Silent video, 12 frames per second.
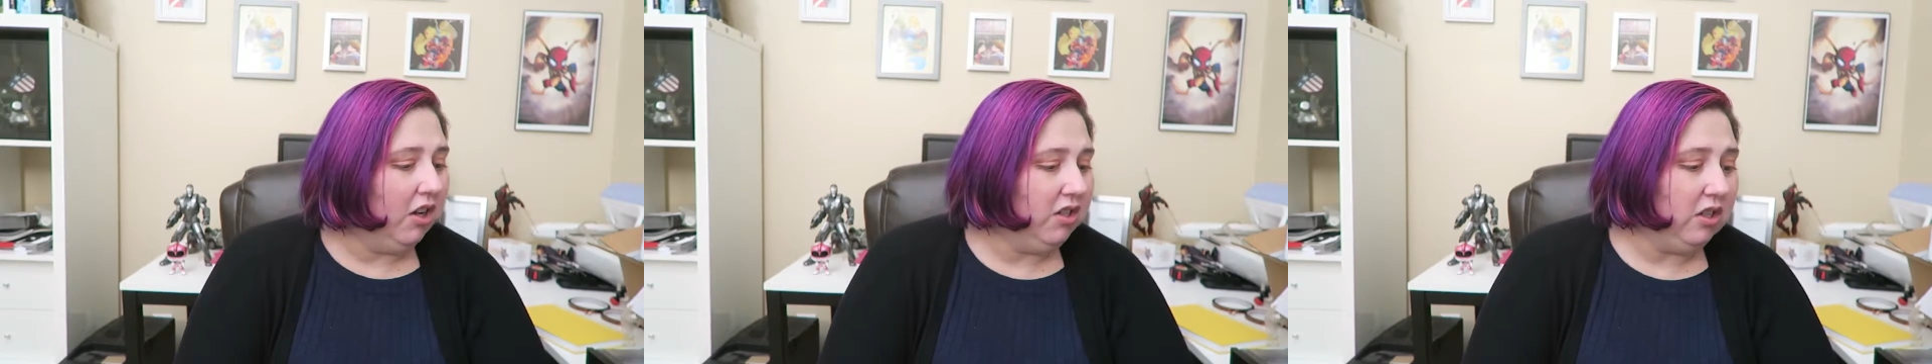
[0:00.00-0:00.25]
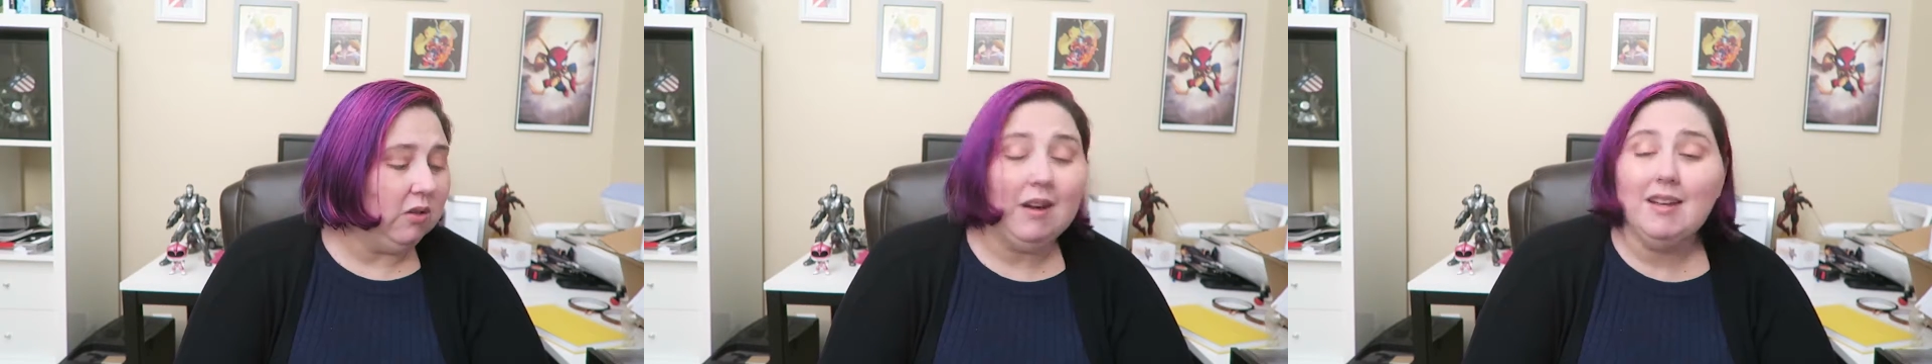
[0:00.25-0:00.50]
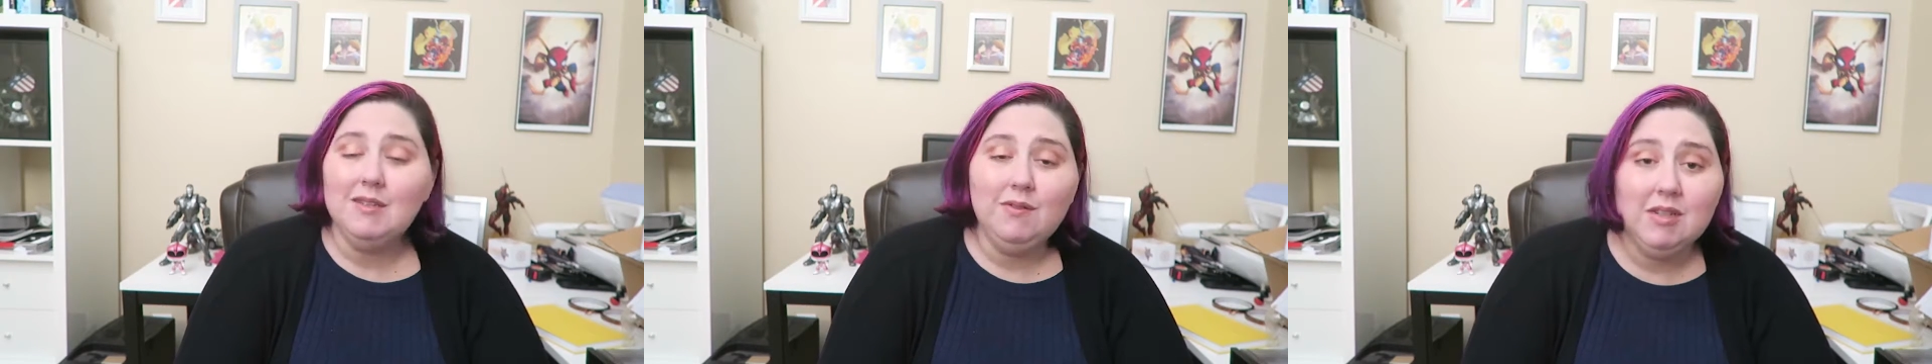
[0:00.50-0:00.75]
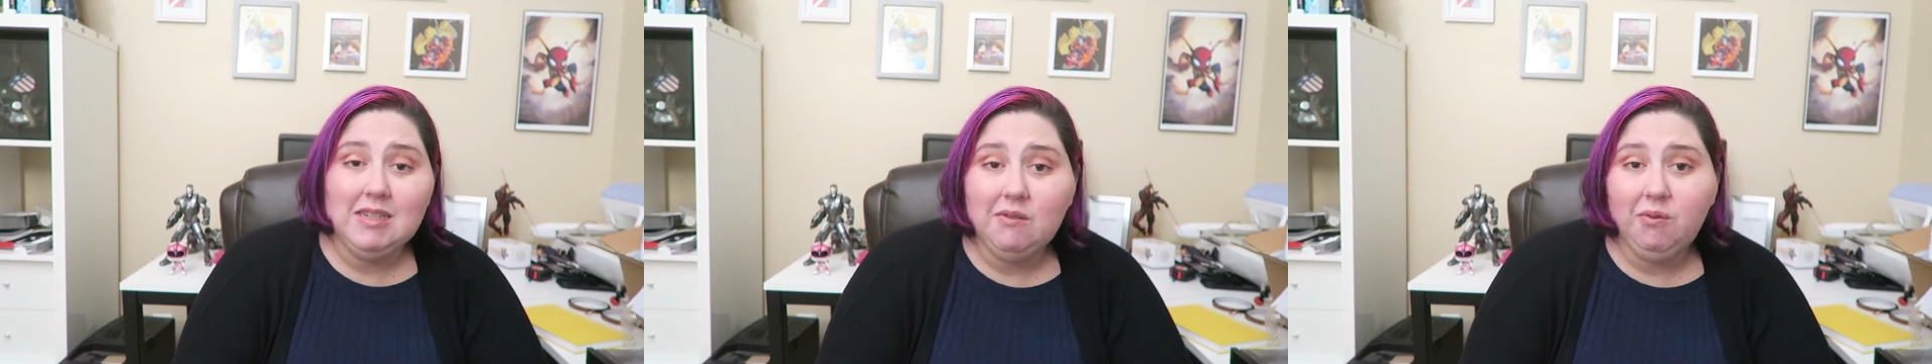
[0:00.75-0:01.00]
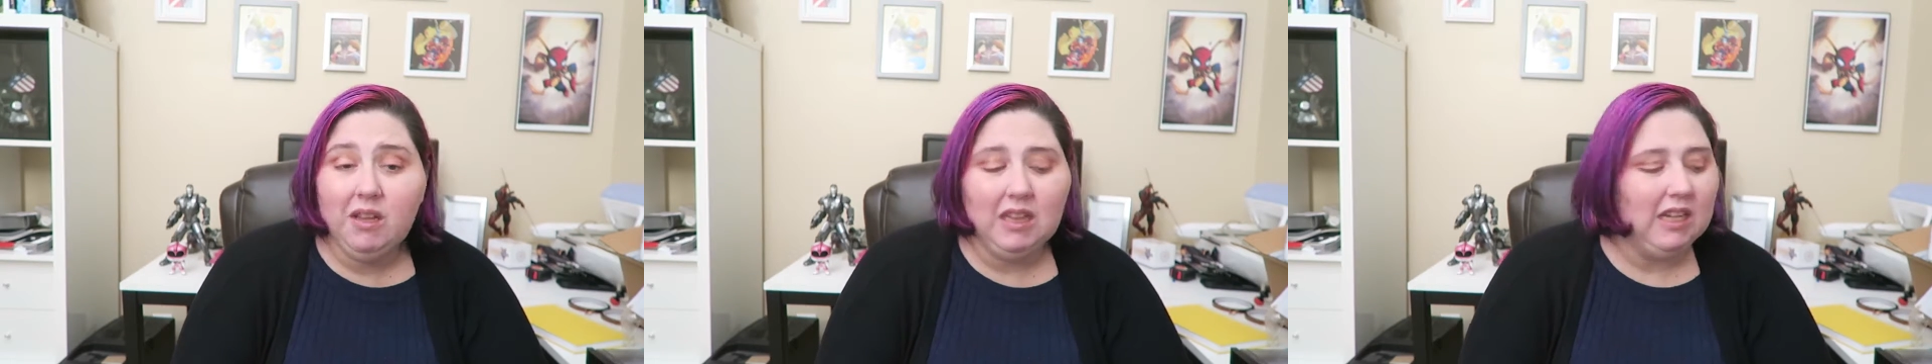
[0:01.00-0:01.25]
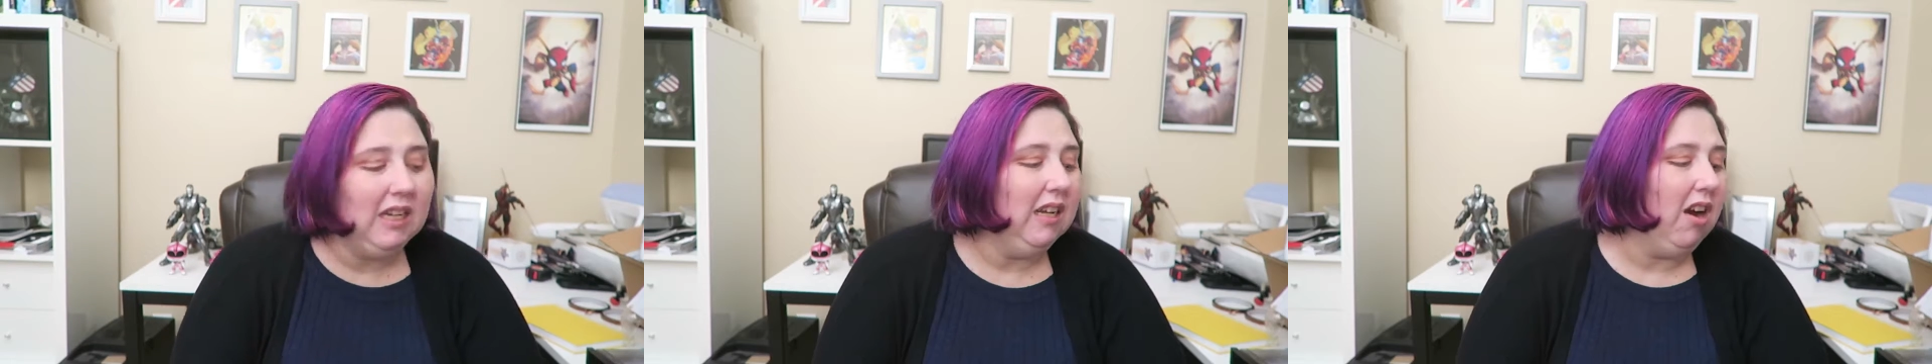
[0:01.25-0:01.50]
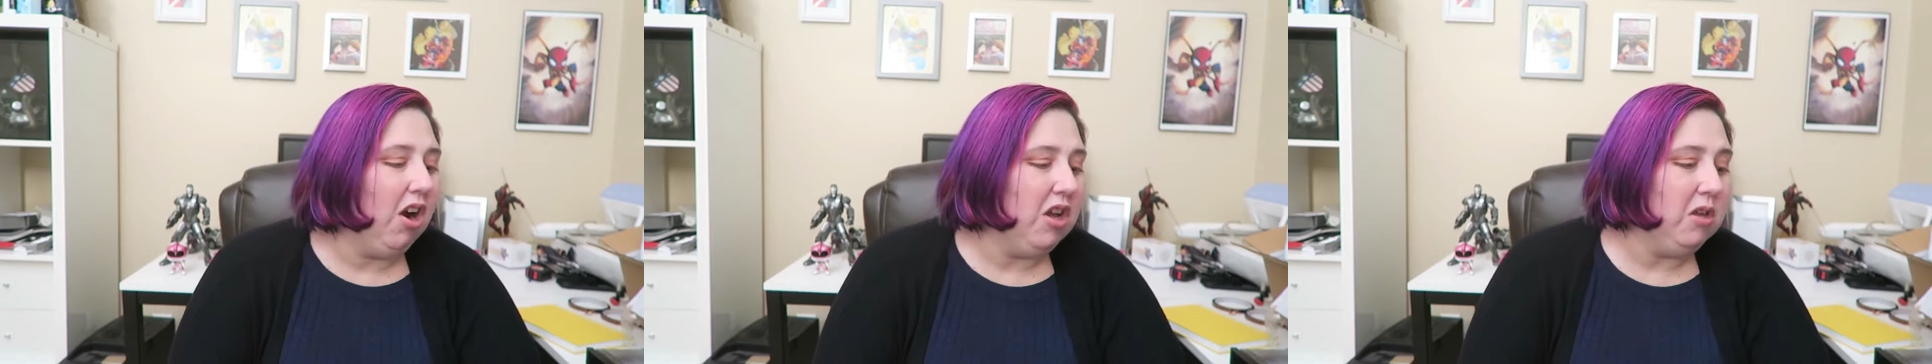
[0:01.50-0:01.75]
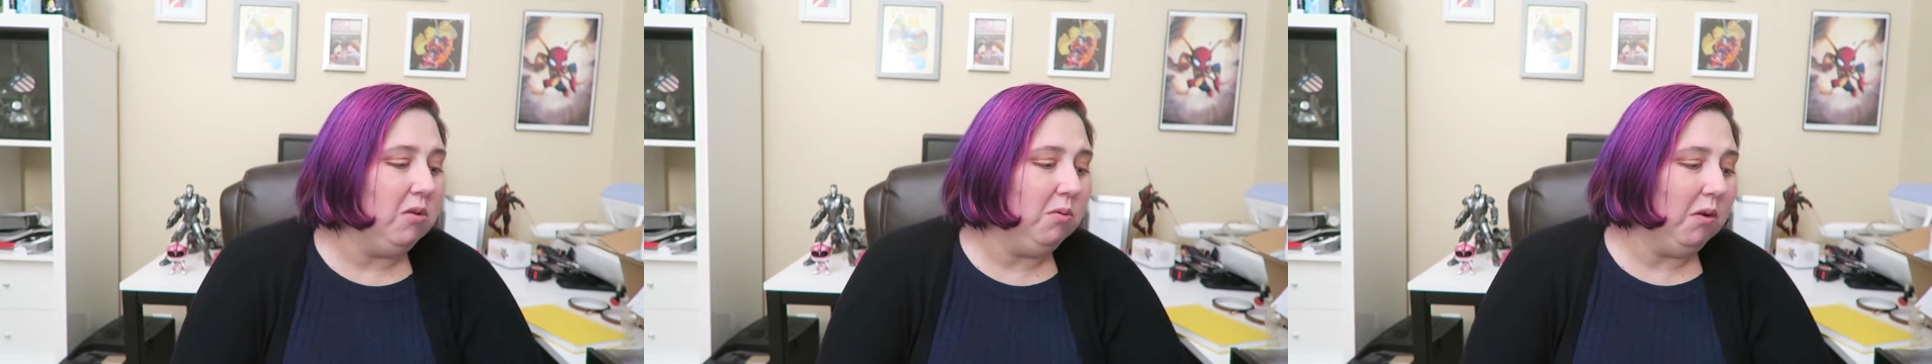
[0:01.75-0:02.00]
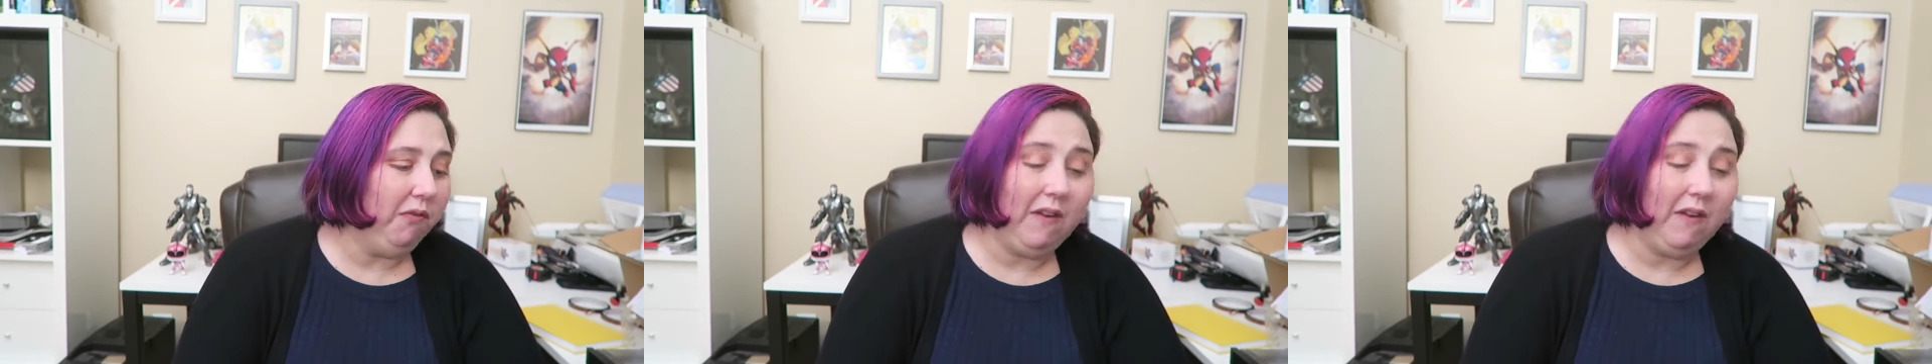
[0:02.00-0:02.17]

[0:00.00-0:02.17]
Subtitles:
Do you guys feel differently? Are you a